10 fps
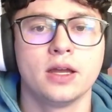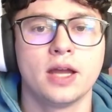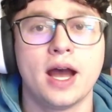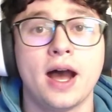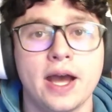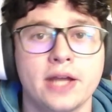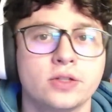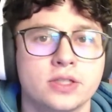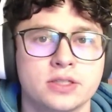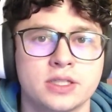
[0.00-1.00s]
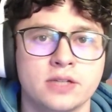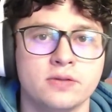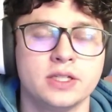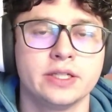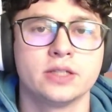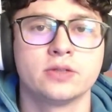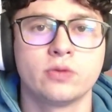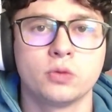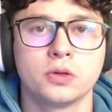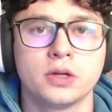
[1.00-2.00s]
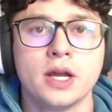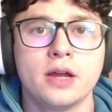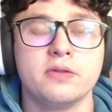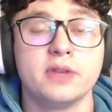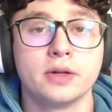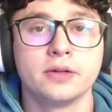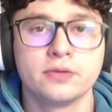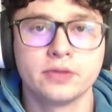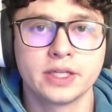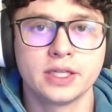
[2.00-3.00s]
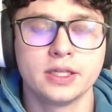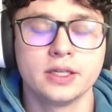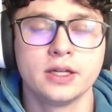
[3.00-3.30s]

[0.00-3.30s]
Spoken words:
a higher sensitivity is for very flicky,